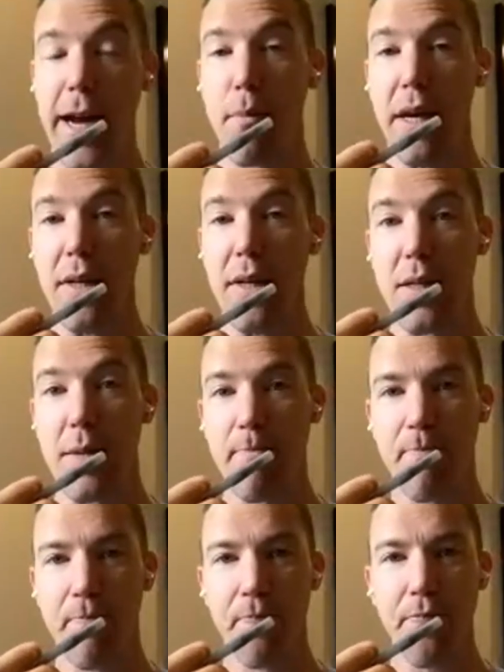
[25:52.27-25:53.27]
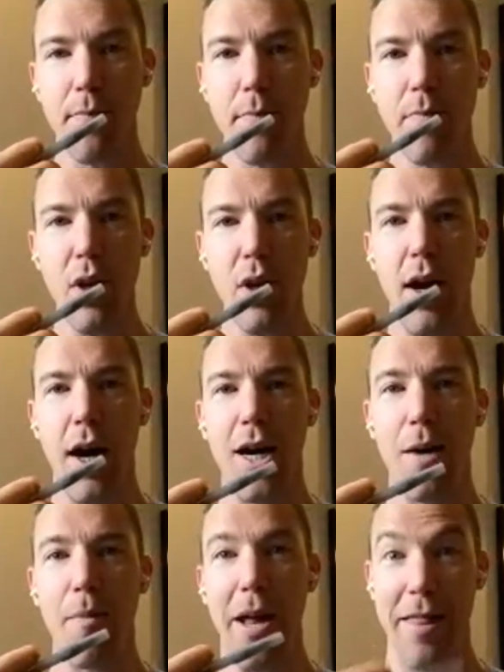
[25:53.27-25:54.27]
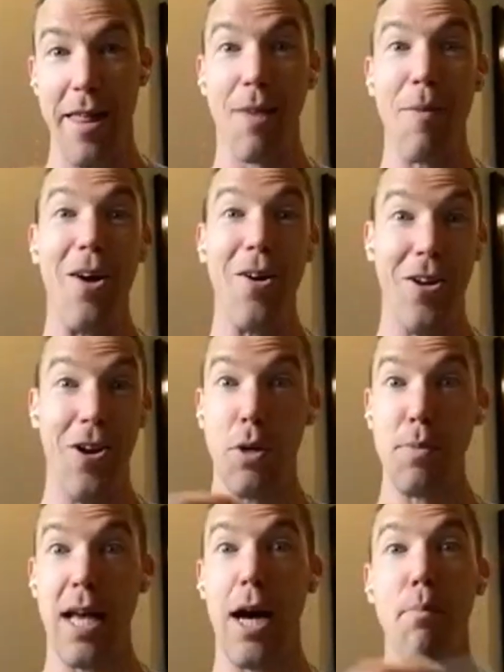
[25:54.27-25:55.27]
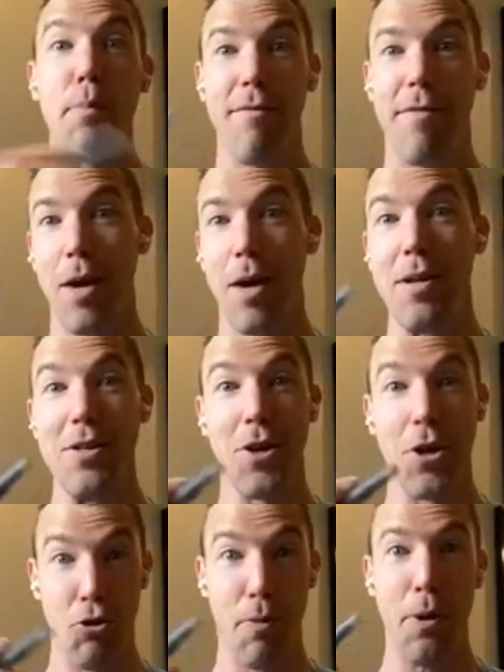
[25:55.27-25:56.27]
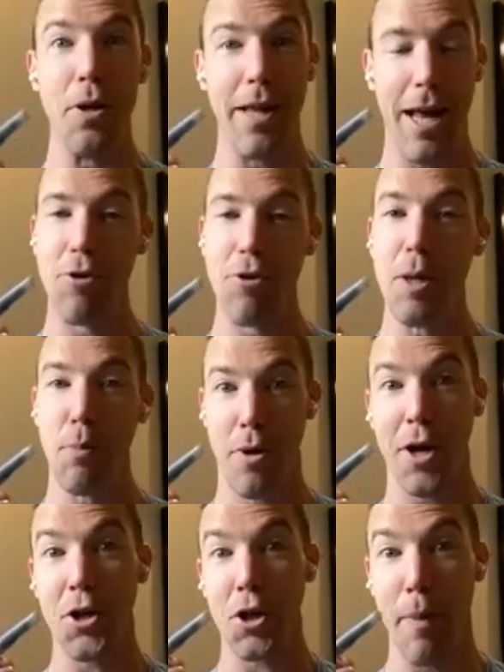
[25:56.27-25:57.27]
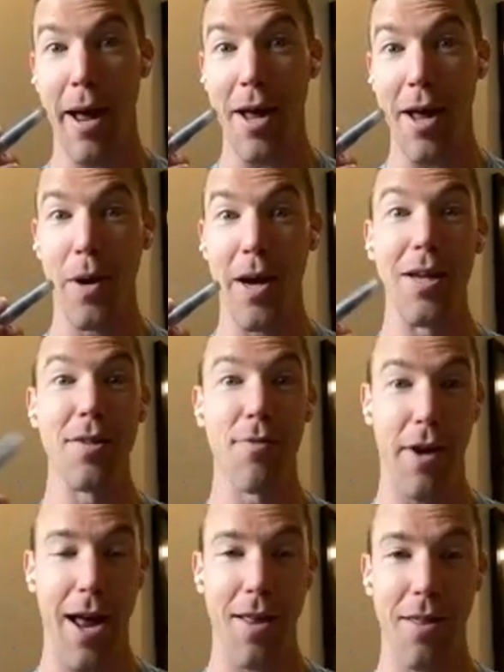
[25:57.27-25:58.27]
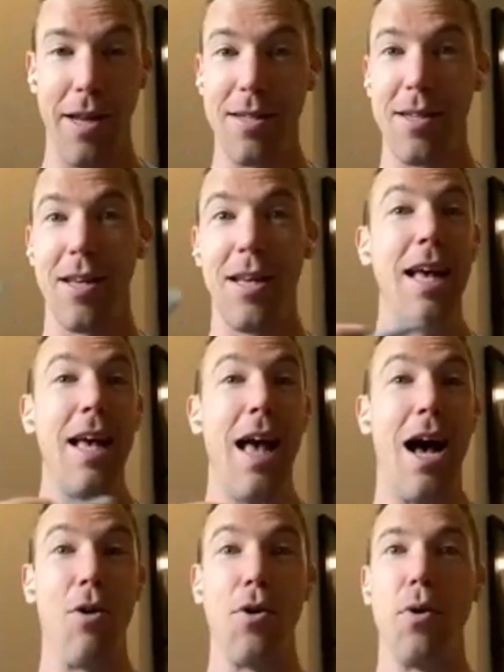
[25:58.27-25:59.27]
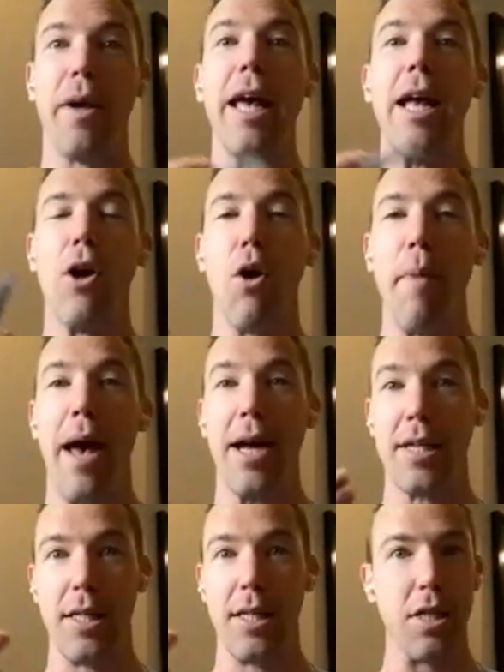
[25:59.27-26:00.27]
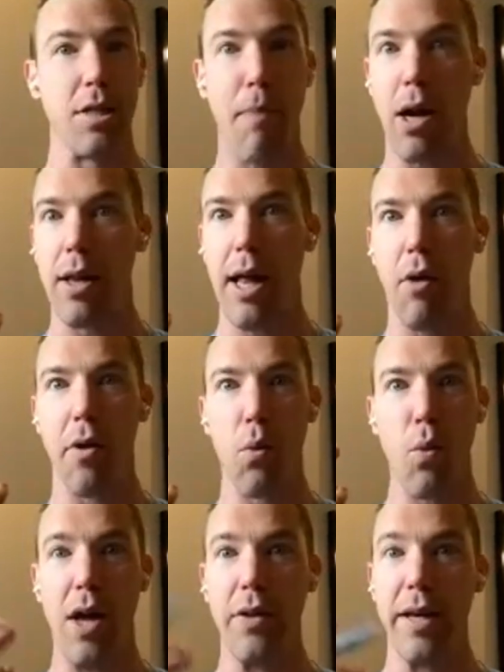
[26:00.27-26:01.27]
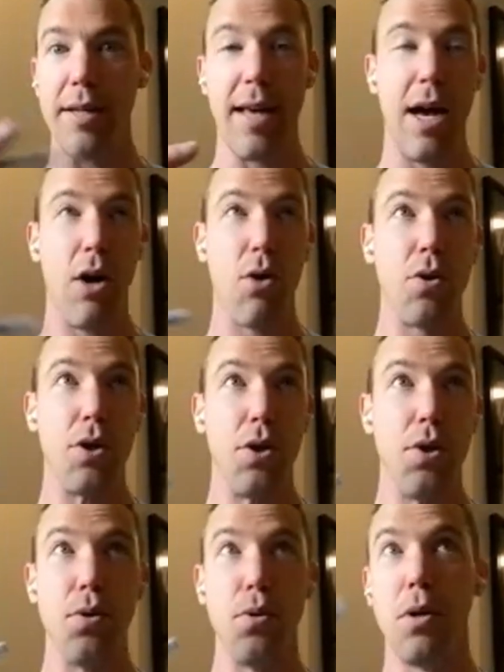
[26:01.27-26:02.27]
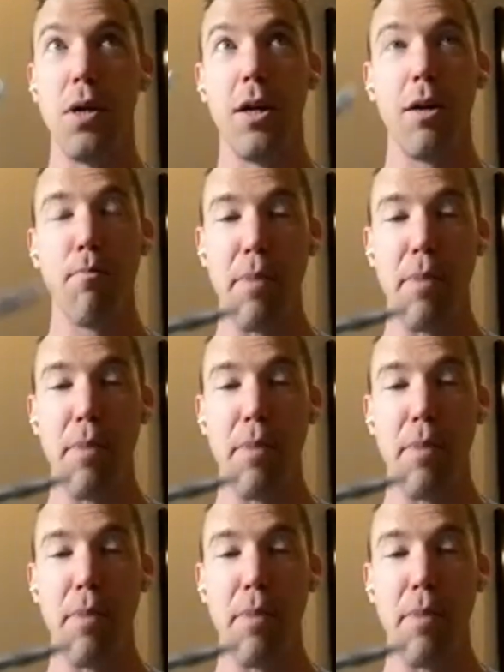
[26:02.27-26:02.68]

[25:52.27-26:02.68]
vitamins. And think about in terms of how B vitamins contribute to the energy production pathways for athletes. Again, go back to just mental health and wellness, how do